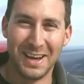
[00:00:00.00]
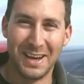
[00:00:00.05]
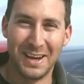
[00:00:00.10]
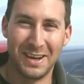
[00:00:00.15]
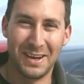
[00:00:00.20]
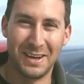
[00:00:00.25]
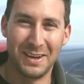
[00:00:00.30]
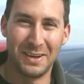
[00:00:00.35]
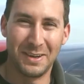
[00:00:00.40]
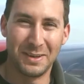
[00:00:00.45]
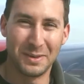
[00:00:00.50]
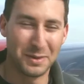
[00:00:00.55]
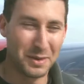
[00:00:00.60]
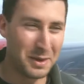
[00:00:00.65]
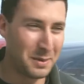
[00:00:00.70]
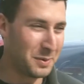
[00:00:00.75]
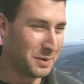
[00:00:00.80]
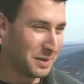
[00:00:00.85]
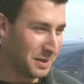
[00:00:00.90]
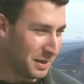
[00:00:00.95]

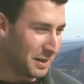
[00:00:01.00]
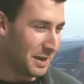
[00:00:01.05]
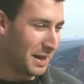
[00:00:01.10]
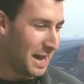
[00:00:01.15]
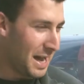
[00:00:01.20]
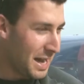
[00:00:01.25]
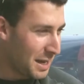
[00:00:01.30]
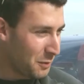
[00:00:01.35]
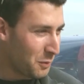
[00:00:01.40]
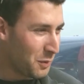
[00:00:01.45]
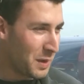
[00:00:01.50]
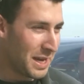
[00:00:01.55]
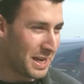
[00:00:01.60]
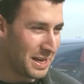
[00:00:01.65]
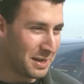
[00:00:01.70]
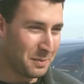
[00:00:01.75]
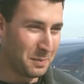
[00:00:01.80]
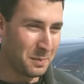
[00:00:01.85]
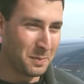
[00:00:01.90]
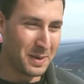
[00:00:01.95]
Someone high
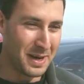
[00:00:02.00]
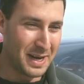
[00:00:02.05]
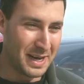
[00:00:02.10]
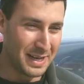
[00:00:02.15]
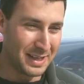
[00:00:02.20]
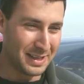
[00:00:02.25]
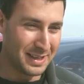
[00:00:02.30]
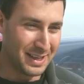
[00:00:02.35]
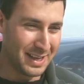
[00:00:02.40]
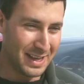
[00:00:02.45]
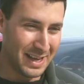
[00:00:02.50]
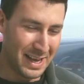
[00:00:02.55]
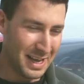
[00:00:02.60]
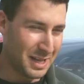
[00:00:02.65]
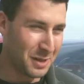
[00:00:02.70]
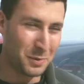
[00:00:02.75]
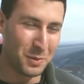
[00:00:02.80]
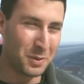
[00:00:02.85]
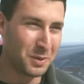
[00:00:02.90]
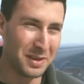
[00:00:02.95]
wind, but
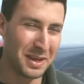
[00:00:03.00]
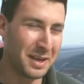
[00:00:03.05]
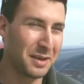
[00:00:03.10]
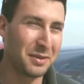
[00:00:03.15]
it was